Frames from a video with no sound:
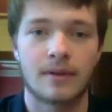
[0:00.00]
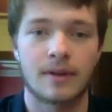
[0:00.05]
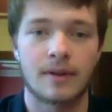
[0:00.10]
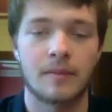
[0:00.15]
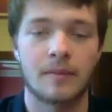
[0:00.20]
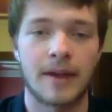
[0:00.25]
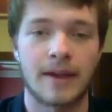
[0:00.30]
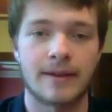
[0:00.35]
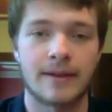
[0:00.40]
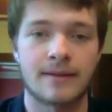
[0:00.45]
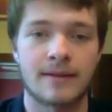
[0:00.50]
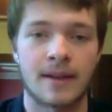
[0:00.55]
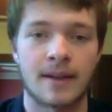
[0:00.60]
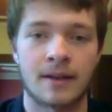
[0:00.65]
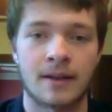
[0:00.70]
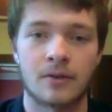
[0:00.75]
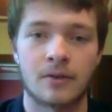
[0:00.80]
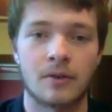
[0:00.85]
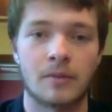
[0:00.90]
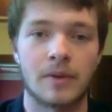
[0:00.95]
the best
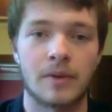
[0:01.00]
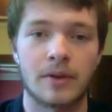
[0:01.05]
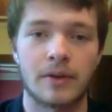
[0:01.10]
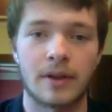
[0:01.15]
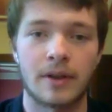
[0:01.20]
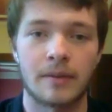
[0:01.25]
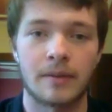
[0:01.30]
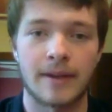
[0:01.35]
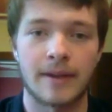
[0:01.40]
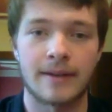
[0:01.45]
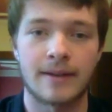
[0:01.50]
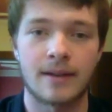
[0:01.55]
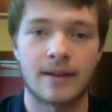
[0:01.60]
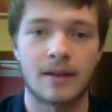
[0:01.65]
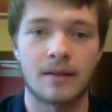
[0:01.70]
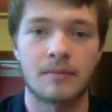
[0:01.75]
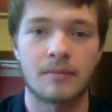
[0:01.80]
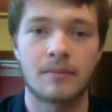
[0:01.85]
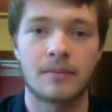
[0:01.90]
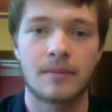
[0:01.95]
technical ability on my
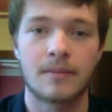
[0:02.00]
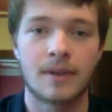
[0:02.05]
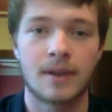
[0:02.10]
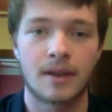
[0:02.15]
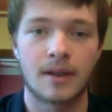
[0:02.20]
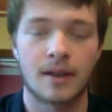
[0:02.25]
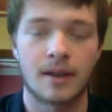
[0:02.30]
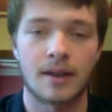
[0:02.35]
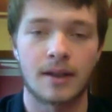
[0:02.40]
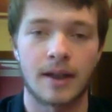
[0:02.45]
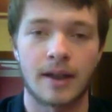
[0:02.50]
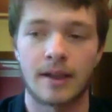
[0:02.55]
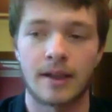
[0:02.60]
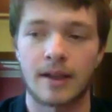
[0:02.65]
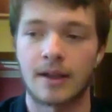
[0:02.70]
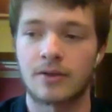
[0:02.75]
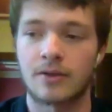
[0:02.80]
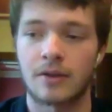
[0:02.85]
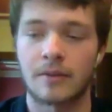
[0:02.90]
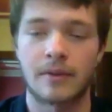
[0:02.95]
team, and I
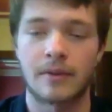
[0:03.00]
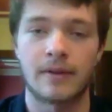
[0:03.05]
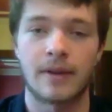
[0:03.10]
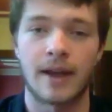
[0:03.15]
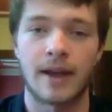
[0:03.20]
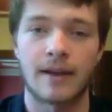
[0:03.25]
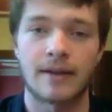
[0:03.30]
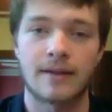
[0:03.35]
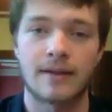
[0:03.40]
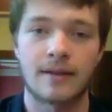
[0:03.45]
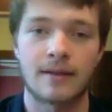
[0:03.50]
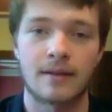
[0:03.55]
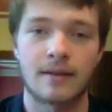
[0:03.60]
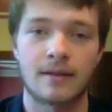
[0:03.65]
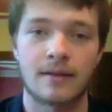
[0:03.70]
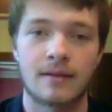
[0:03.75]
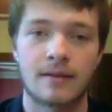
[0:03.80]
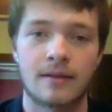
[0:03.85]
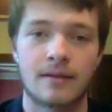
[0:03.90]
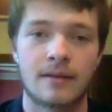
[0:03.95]
attribute that to